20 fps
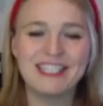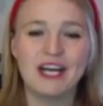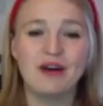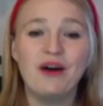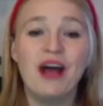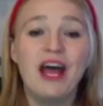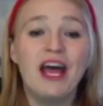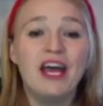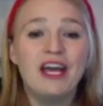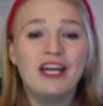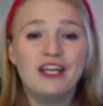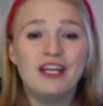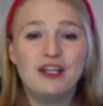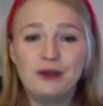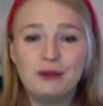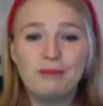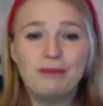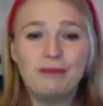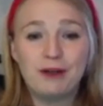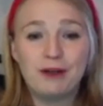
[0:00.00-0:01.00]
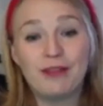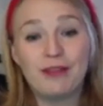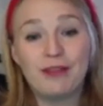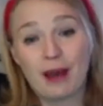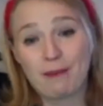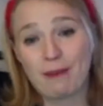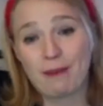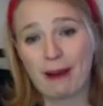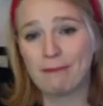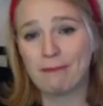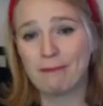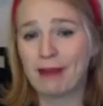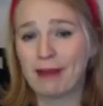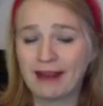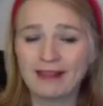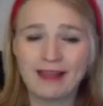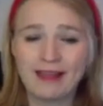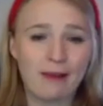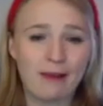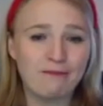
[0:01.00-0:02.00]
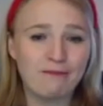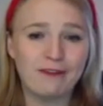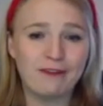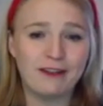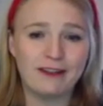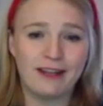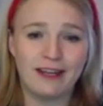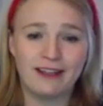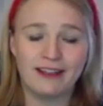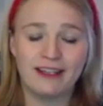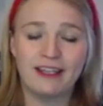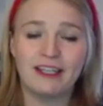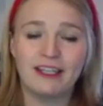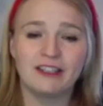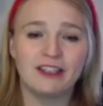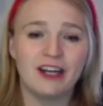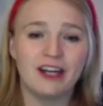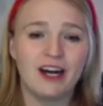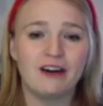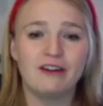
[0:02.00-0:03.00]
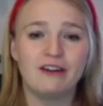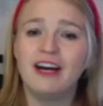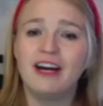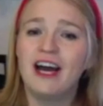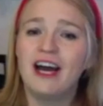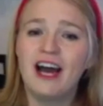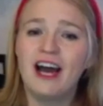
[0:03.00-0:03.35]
So you build them up, make them feel like the hero,